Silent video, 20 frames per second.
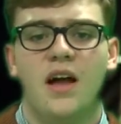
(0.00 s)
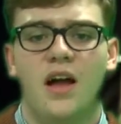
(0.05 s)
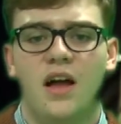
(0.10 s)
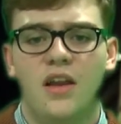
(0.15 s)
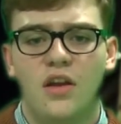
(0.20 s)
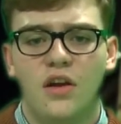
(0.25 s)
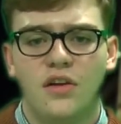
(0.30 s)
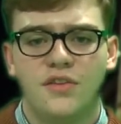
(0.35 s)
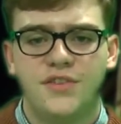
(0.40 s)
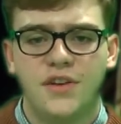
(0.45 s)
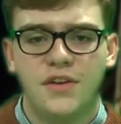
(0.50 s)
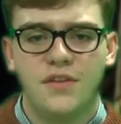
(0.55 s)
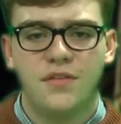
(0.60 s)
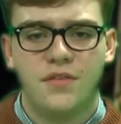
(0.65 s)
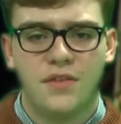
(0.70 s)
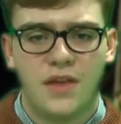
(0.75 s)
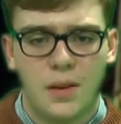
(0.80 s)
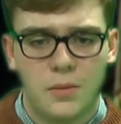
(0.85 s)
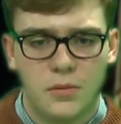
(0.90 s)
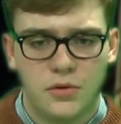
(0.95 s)
a large deal of
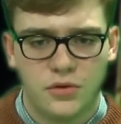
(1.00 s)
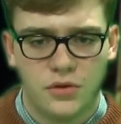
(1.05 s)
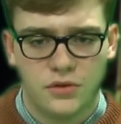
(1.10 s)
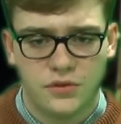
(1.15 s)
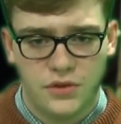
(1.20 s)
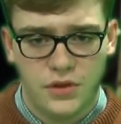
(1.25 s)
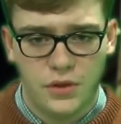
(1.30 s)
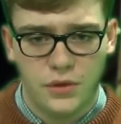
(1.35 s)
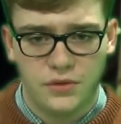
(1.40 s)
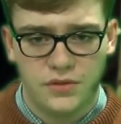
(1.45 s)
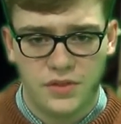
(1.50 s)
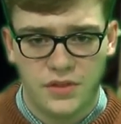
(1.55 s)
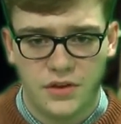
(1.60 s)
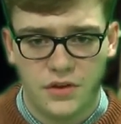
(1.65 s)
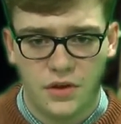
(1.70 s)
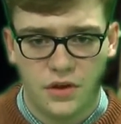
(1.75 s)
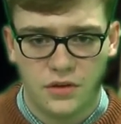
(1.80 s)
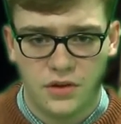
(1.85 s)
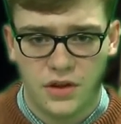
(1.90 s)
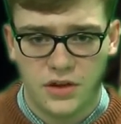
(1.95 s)
the camera shots used in the
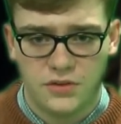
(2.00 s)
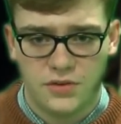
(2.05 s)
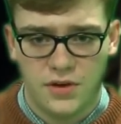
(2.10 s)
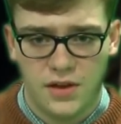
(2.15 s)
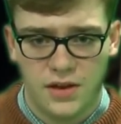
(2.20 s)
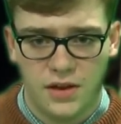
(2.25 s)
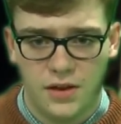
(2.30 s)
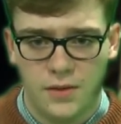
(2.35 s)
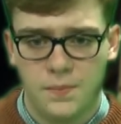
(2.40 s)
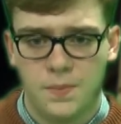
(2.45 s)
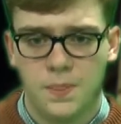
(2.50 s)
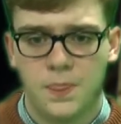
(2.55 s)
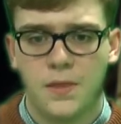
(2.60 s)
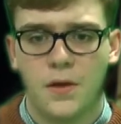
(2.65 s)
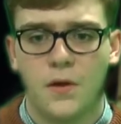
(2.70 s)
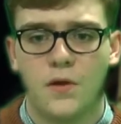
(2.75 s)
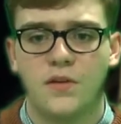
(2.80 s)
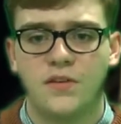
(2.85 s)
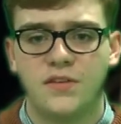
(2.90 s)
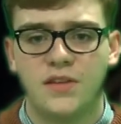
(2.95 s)
Dark Knight trailer
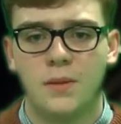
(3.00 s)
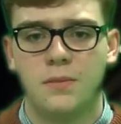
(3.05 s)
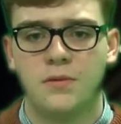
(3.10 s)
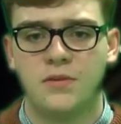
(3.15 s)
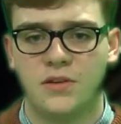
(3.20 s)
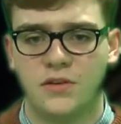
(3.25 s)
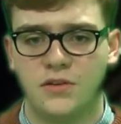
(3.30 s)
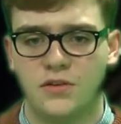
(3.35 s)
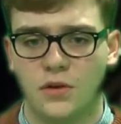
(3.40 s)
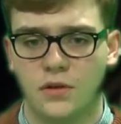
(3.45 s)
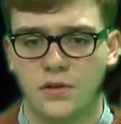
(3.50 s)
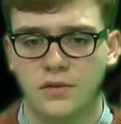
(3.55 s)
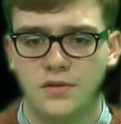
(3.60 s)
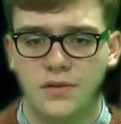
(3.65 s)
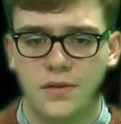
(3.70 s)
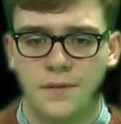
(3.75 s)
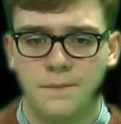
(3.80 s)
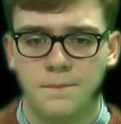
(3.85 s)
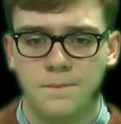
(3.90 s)
are establishing shots.